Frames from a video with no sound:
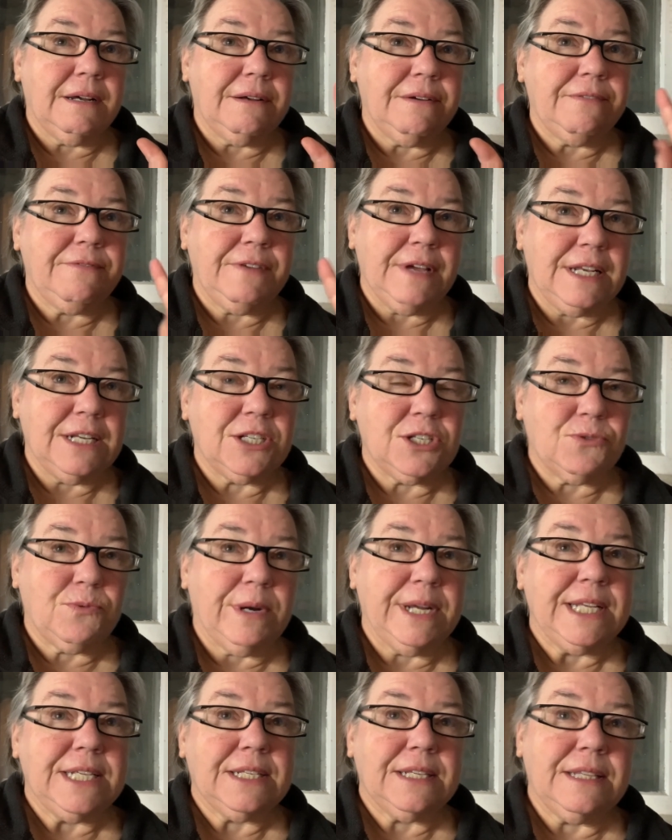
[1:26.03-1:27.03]
fed it
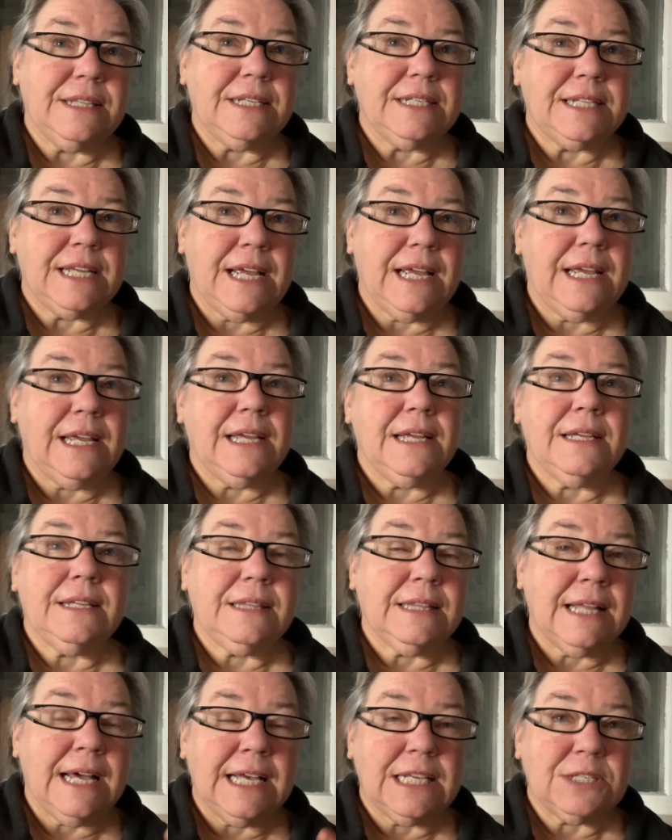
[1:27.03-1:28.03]
twice in the day,
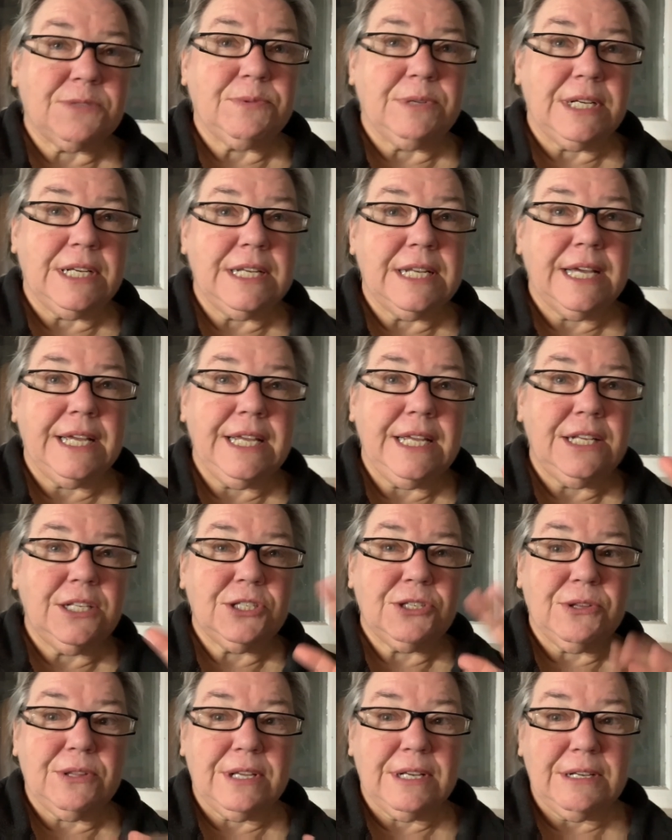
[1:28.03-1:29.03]
last one at night,
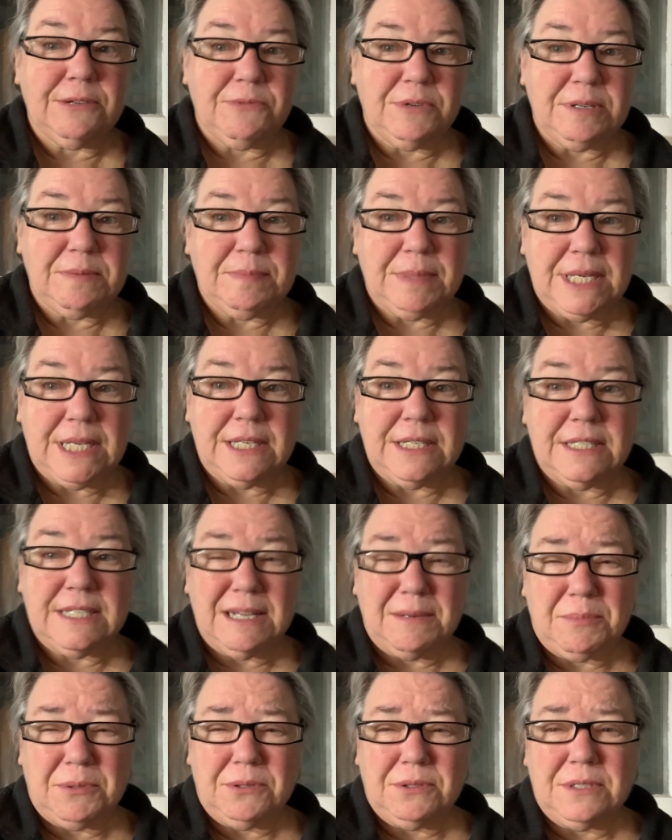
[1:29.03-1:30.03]
so that it would be
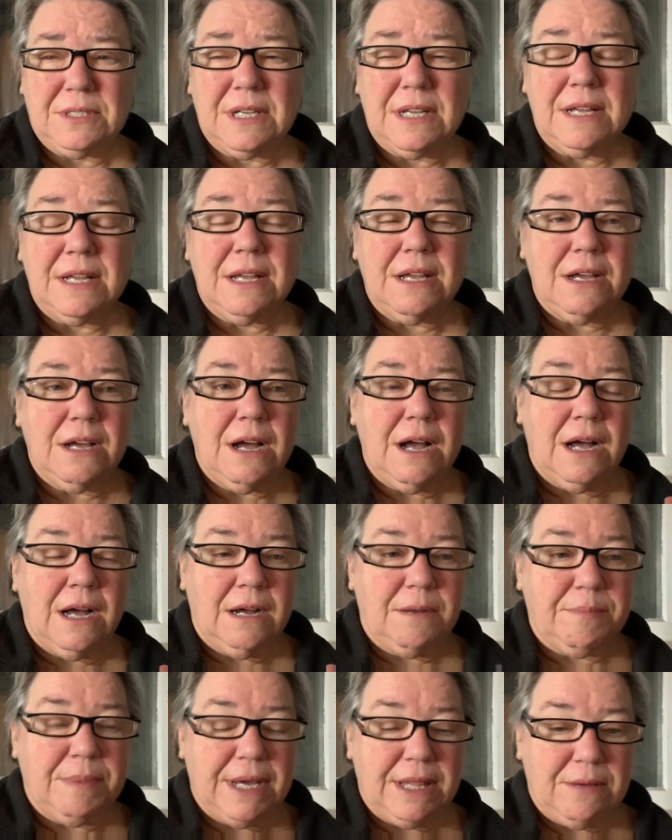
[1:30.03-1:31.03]
doubled
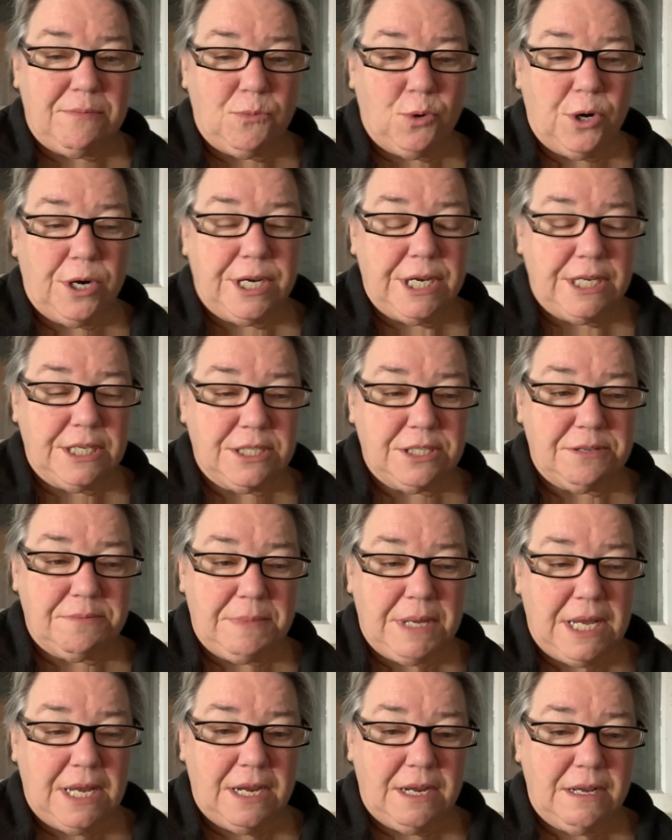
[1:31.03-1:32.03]
by the morning to
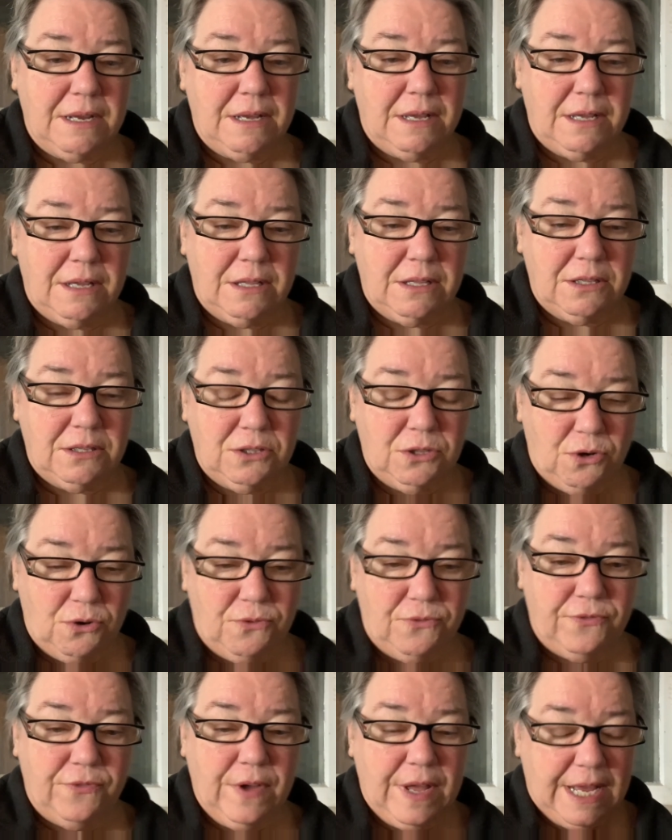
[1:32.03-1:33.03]
make
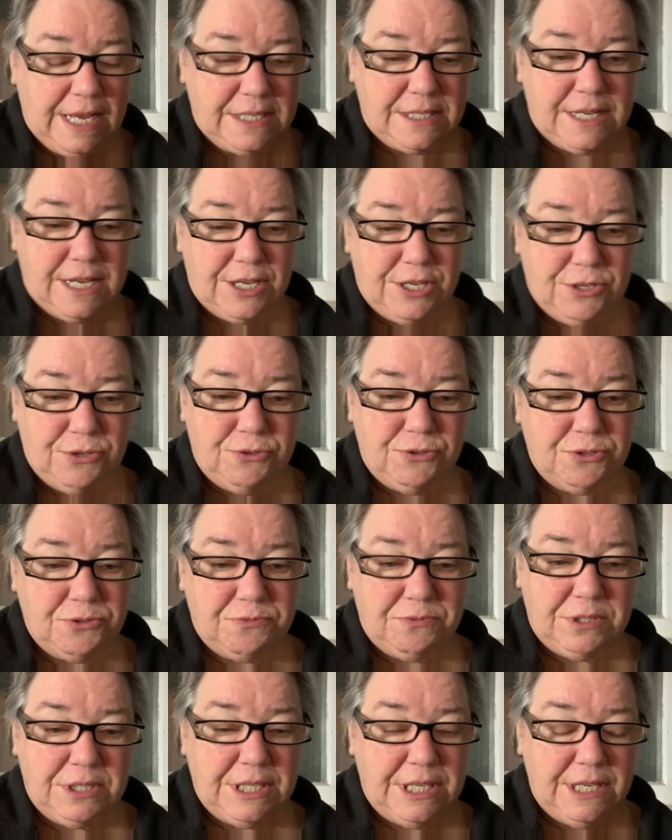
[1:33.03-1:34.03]
loaf as I
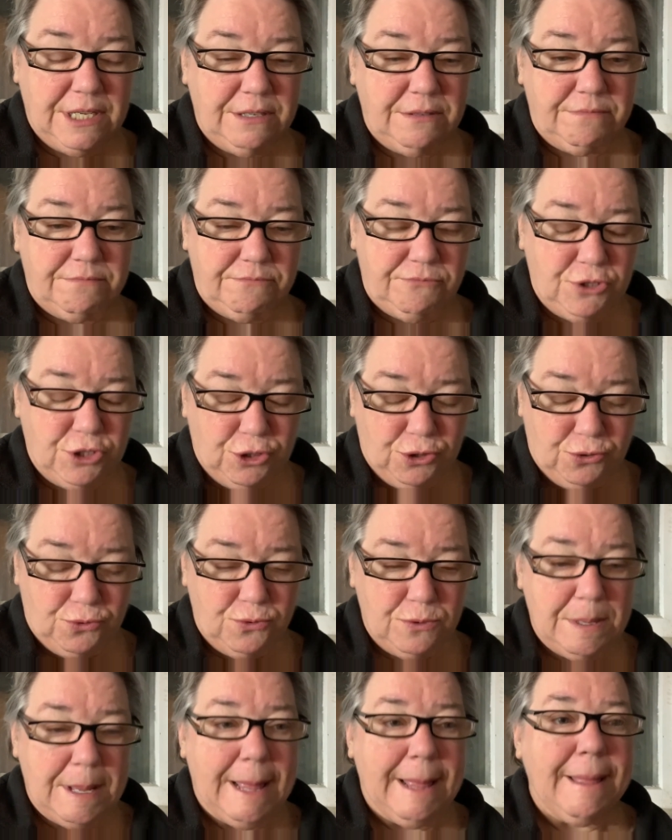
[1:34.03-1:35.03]
usually
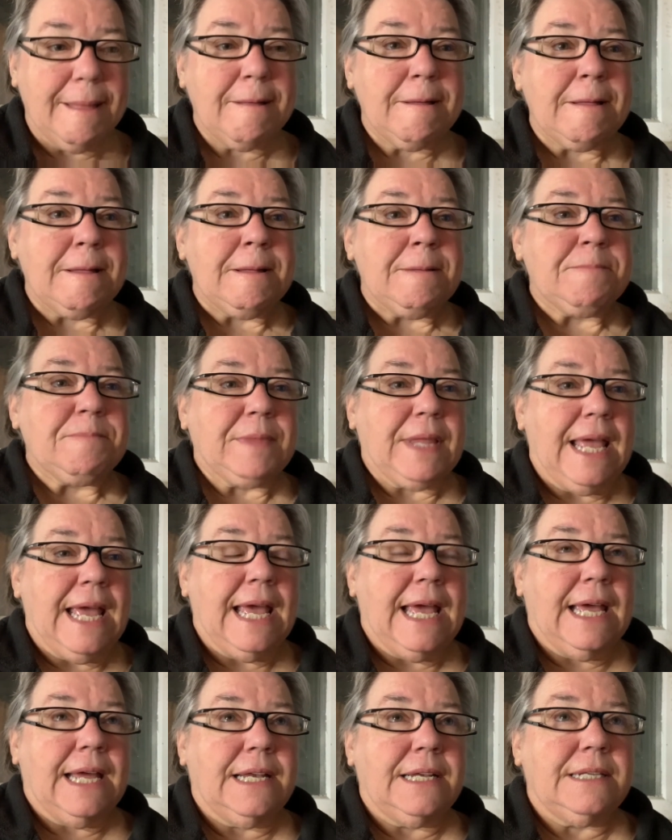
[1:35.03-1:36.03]
do.
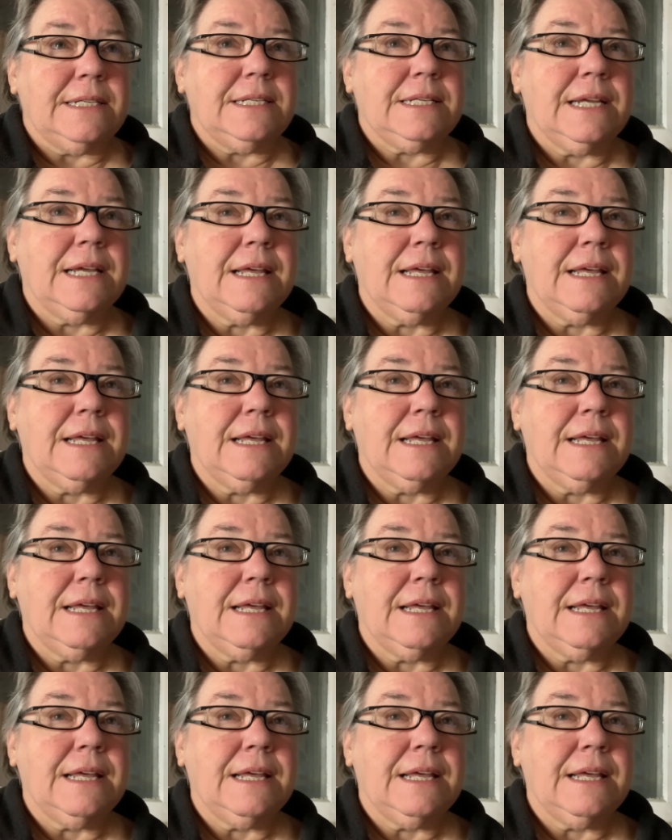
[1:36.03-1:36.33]
And